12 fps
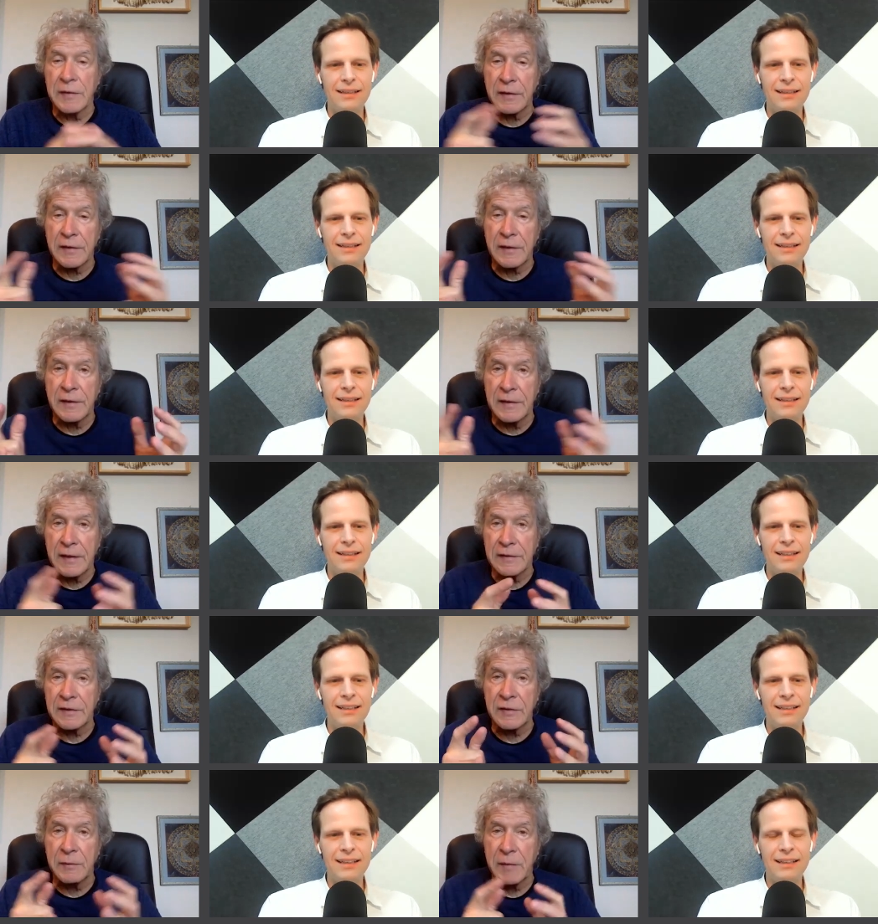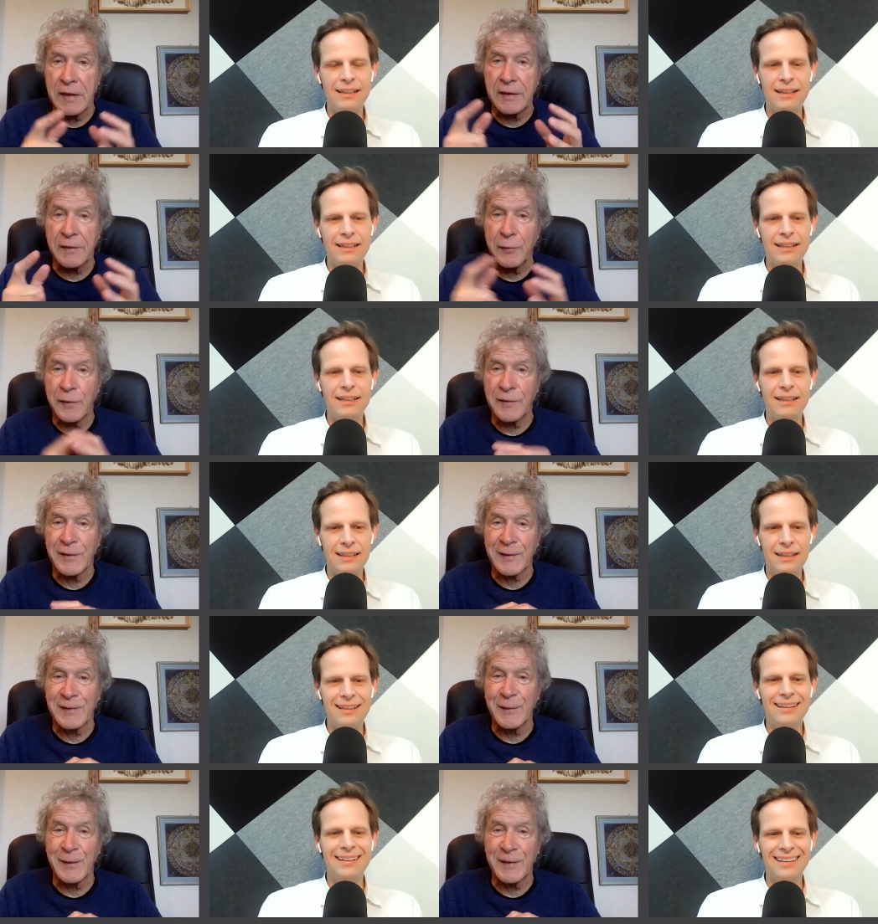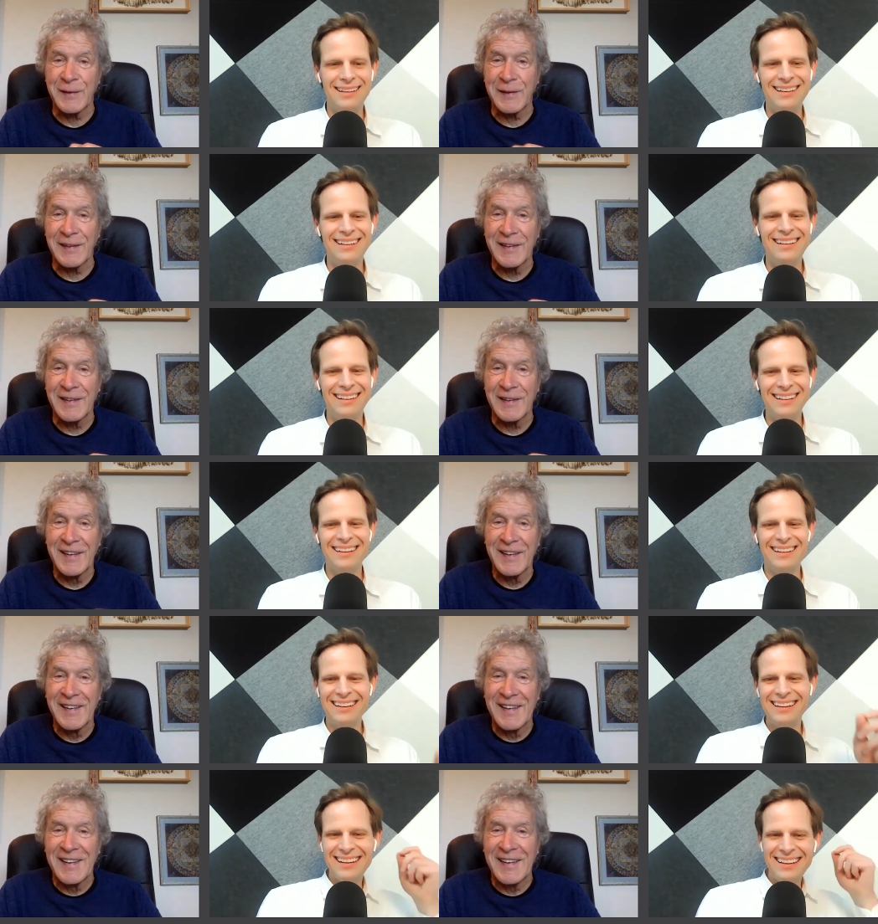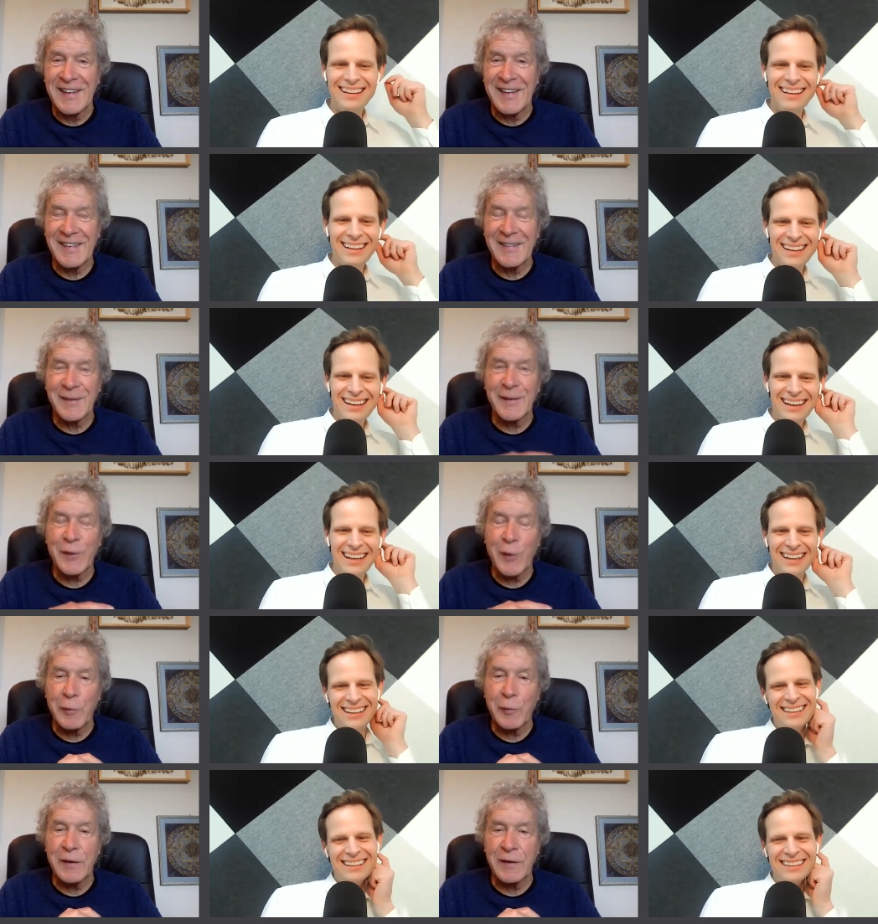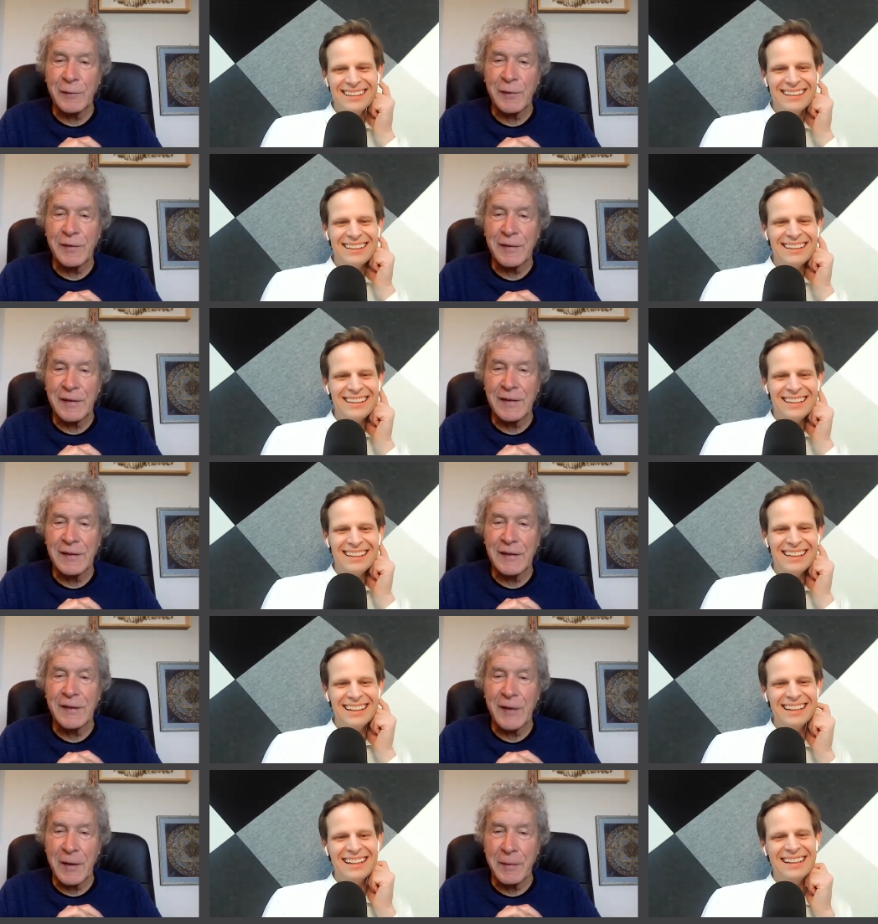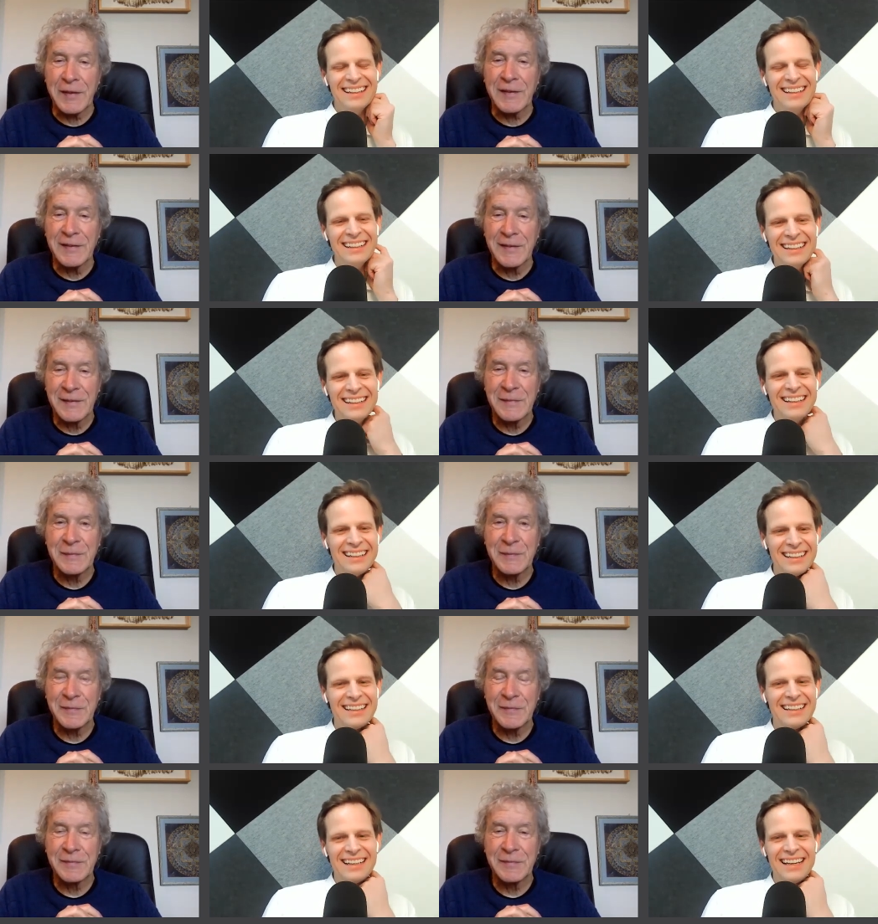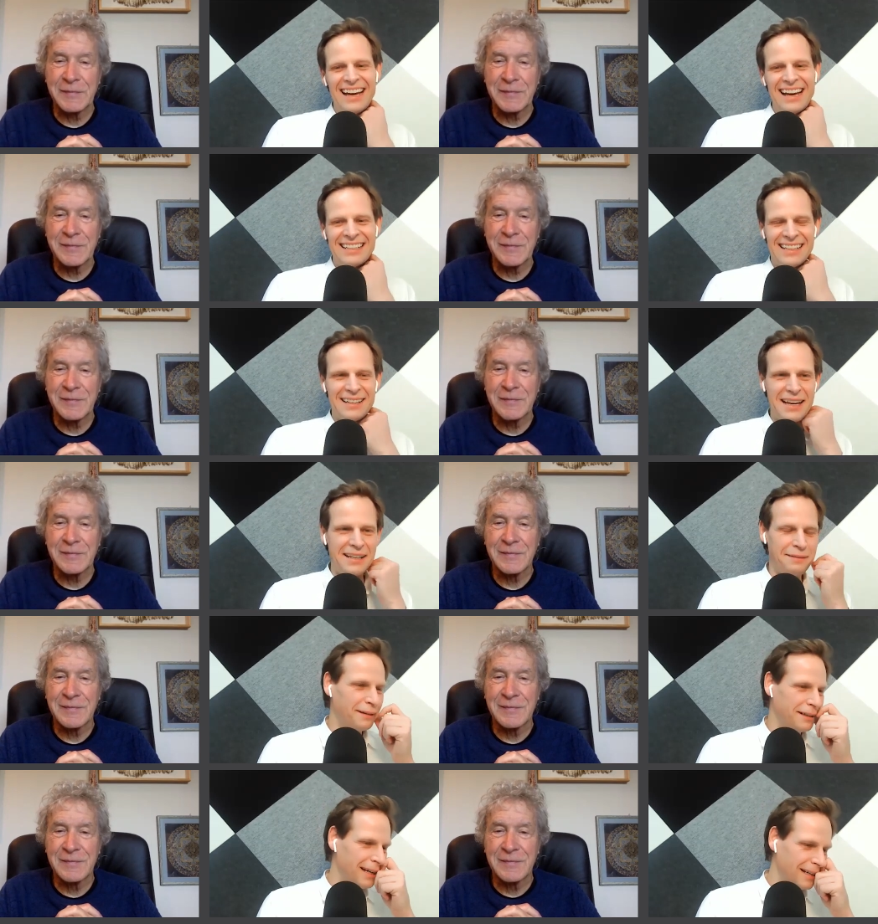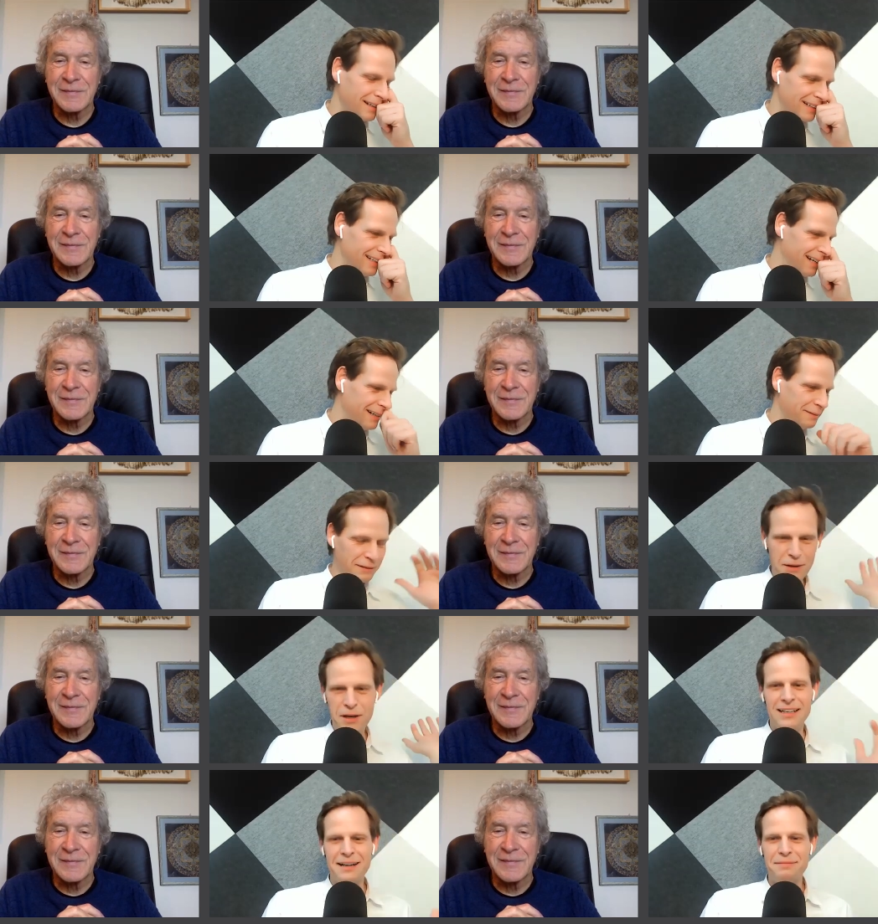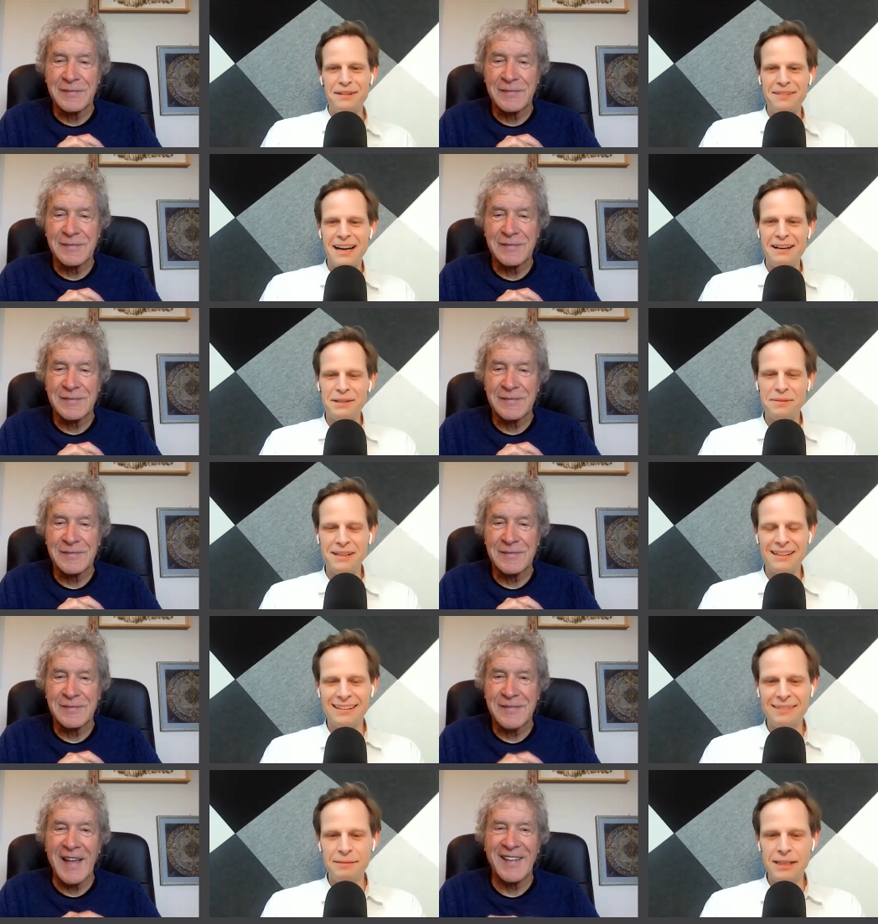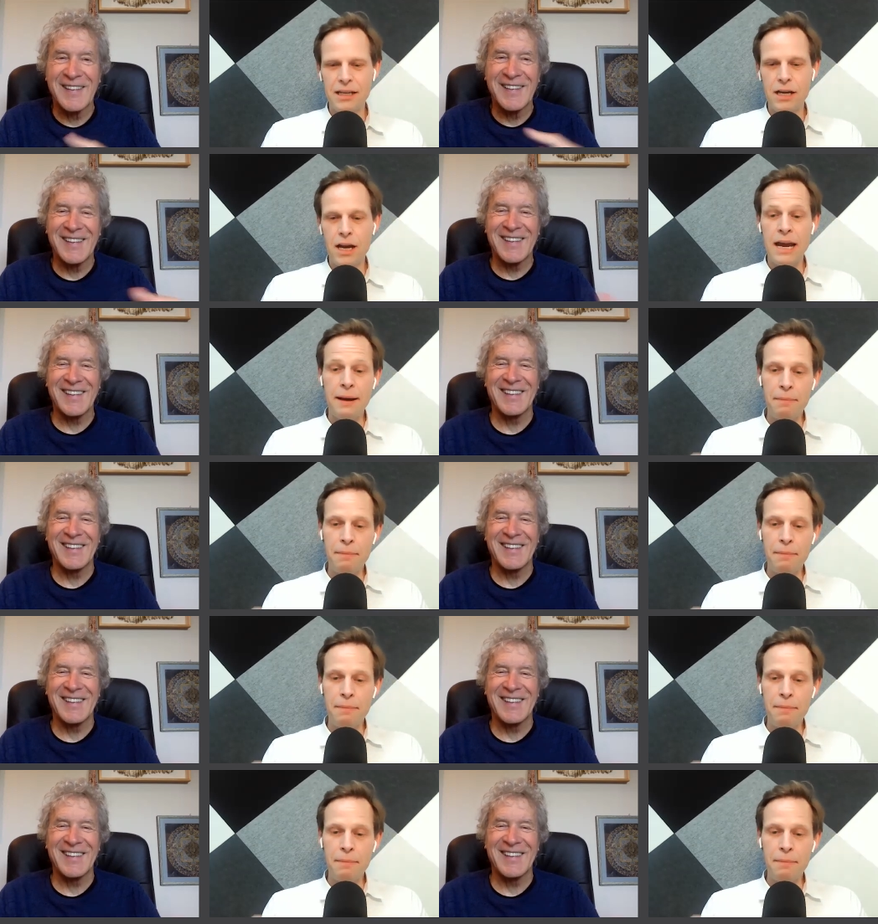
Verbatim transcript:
Speaker 1: and to connect the shamanic with the with the uh, with the corporate, with the economic.
Speaker 2: Yes, it does feel like you know we've got a couple of hours we could we could go here.